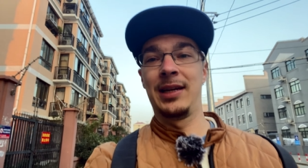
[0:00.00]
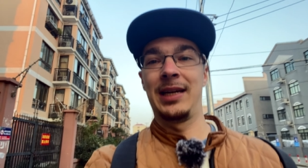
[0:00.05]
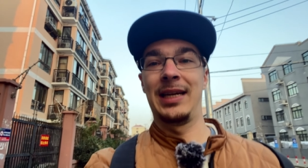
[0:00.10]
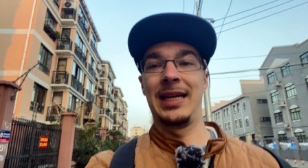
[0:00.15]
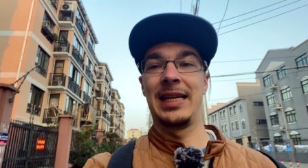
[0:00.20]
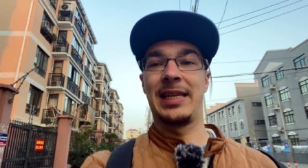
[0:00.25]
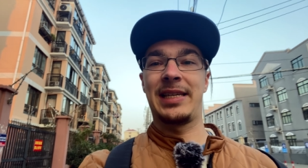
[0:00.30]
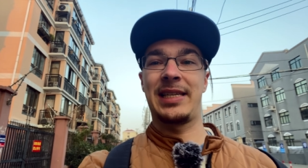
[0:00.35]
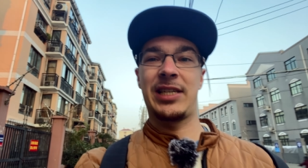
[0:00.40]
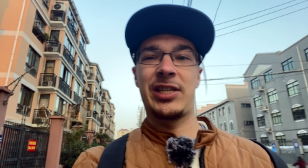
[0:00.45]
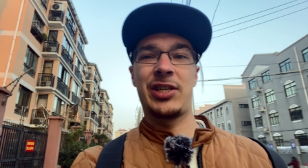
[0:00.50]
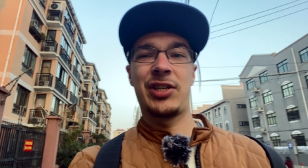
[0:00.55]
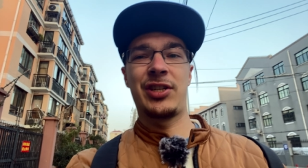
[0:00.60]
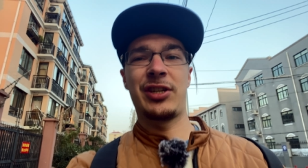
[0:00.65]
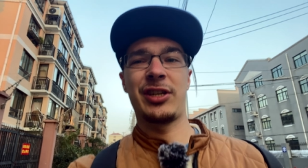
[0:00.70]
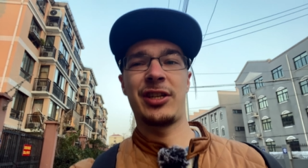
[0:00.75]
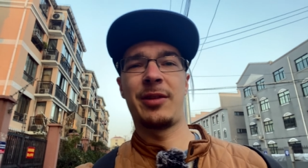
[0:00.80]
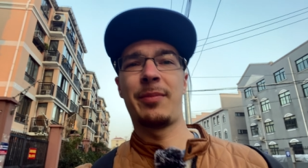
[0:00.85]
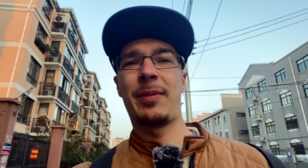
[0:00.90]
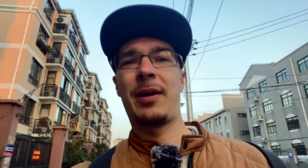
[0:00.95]
It's
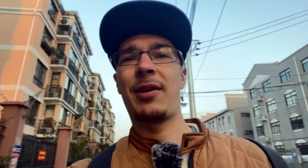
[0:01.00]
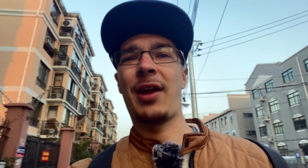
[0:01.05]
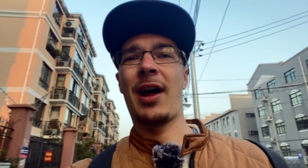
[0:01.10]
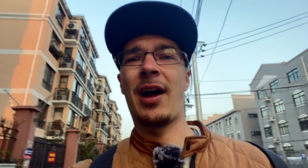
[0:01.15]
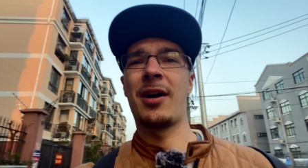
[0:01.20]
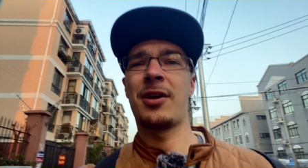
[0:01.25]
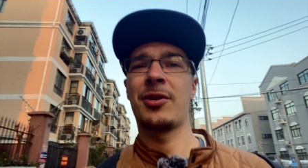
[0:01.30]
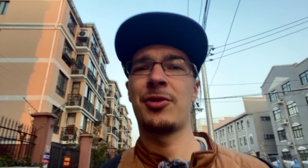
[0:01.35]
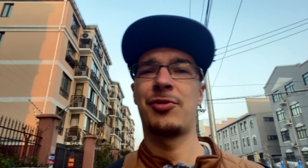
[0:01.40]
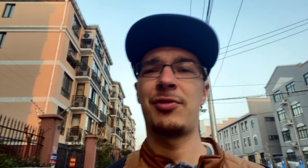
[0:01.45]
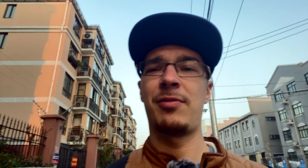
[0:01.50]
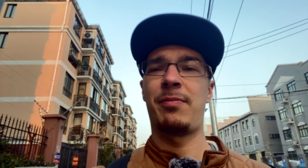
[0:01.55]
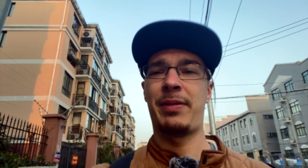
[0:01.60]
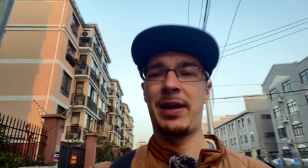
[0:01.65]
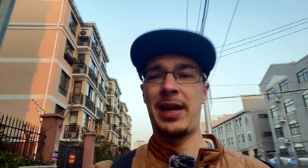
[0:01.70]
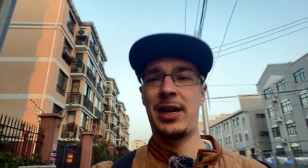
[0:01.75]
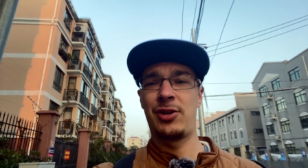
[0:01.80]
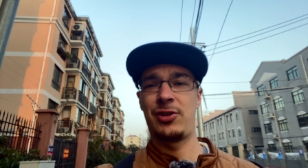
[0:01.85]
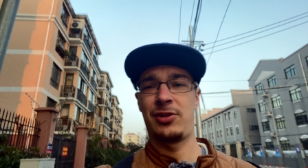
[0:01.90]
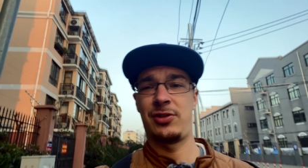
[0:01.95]
just about 100
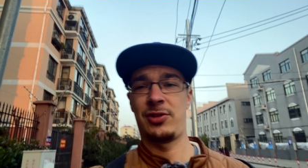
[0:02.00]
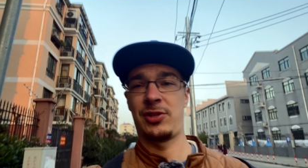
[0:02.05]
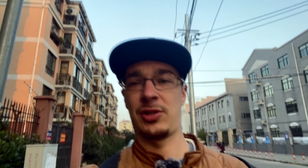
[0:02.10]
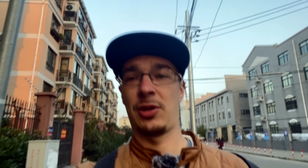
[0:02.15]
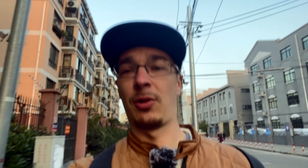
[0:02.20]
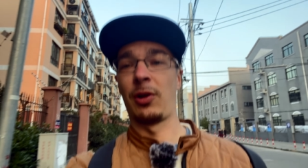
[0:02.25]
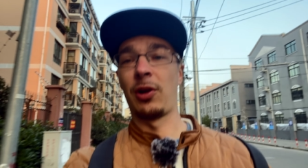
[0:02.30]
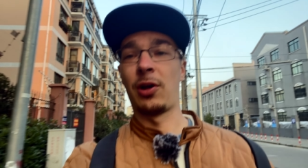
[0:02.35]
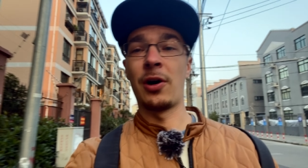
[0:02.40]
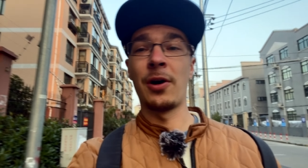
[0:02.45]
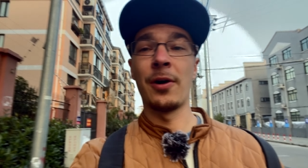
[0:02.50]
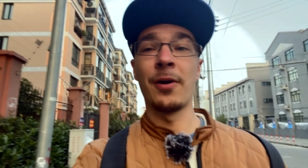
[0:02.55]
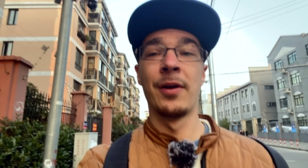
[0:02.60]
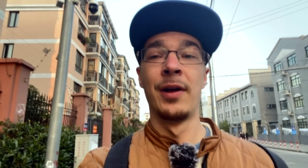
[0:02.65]
pages or so long.